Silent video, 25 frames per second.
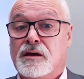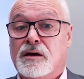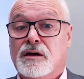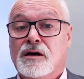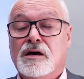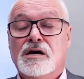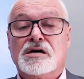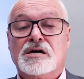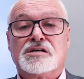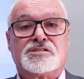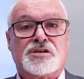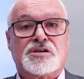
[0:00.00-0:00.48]

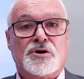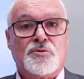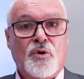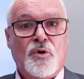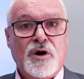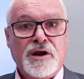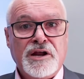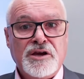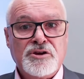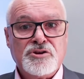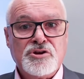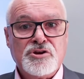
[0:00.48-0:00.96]
So why
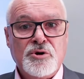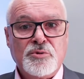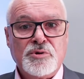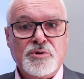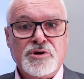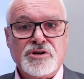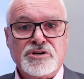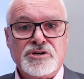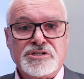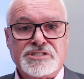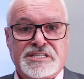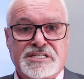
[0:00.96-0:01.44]
don't you and
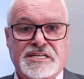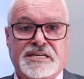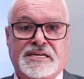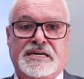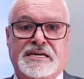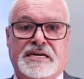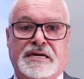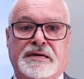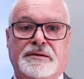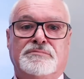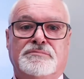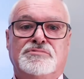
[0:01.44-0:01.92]
your
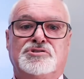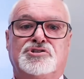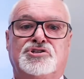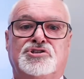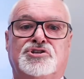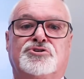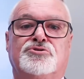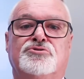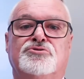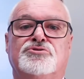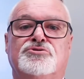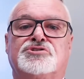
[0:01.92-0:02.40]
team
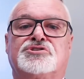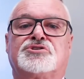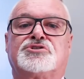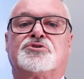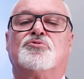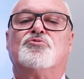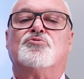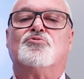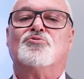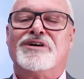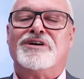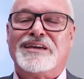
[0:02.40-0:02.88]
choose to
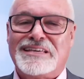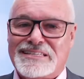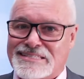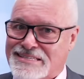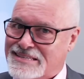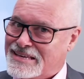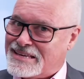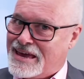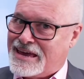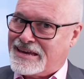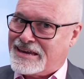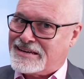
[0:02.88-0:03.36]

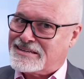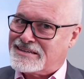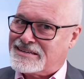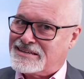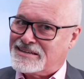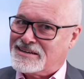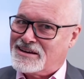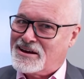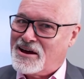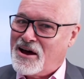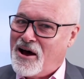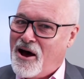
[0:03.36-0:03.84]
reset
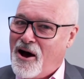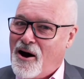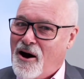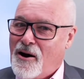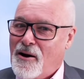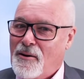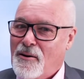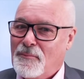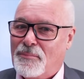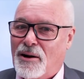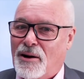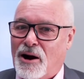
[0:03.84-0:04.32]

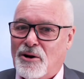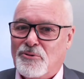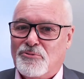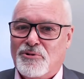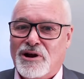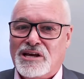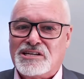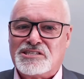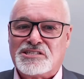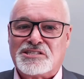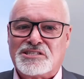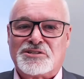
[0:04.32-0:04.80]
by
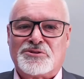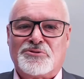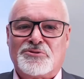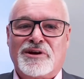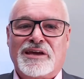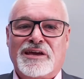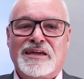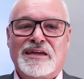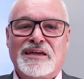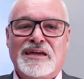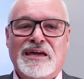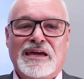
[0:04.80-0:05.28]

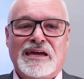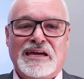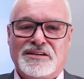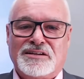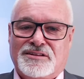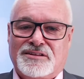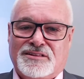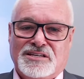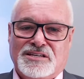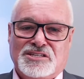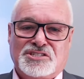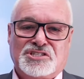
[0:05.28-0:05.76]
registering
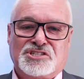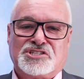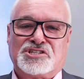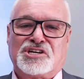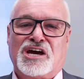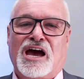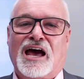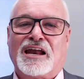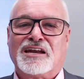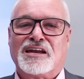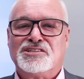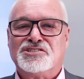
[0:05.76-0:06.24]
into this
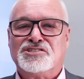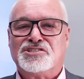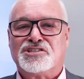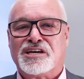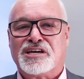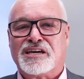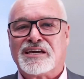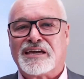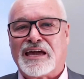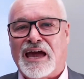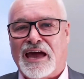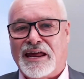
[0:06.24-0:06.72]

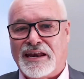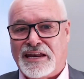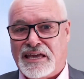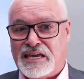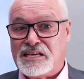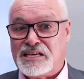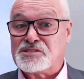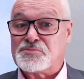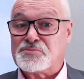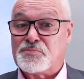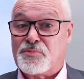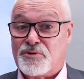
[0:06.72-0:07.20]
challenging and
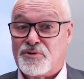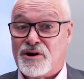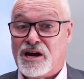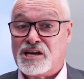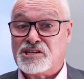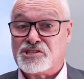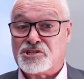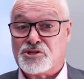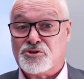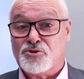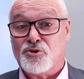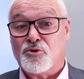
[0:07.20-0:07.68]

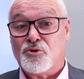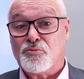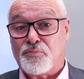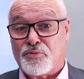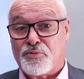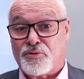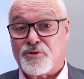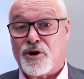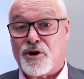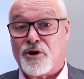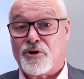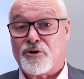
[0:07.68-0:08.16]
inspirational
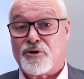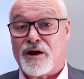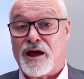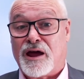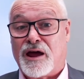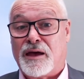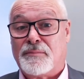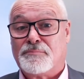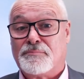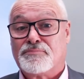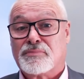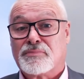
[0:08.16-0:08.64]

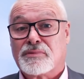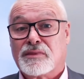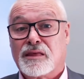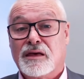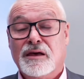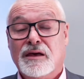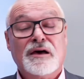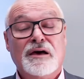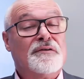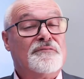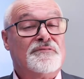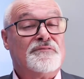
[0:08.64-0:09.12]
program?
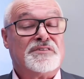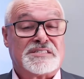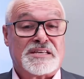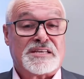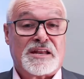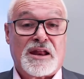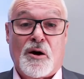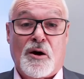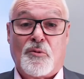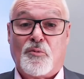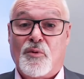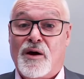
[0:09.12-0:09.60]
Visit
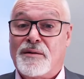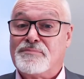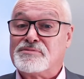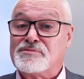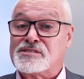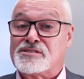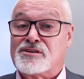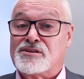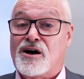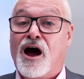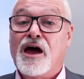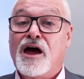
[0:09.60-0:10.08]
our
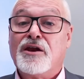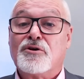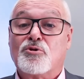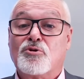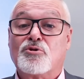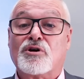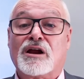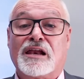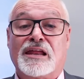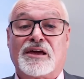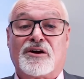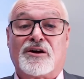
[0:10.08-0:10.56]
website or
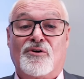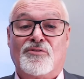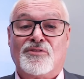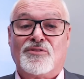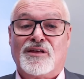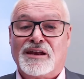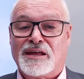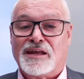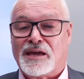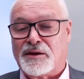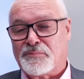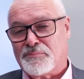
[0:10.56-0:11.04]
click on the
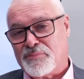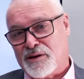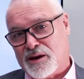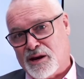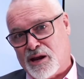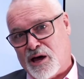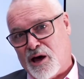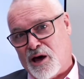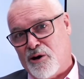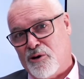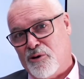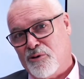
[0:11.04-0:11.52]
link
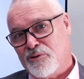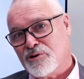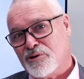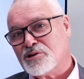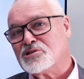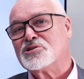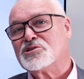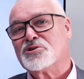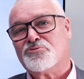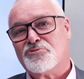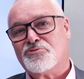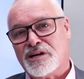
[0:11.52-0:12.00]
below
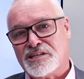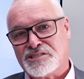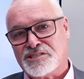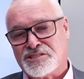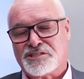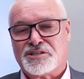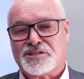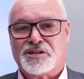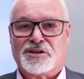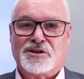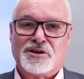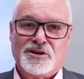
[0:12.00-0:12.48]
to
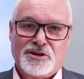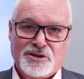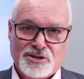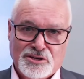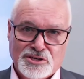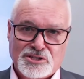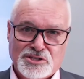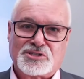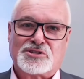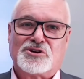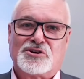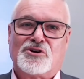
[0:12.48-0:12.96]
register
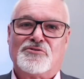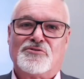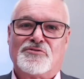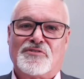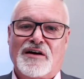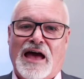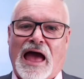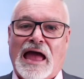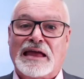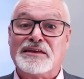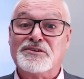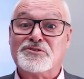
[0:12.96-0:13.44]
yourself
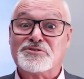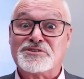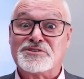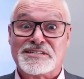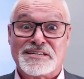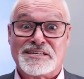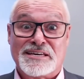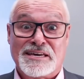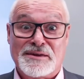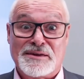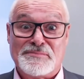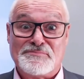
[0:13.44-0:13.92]
and your
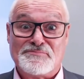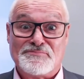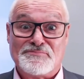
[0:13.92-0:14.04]
team.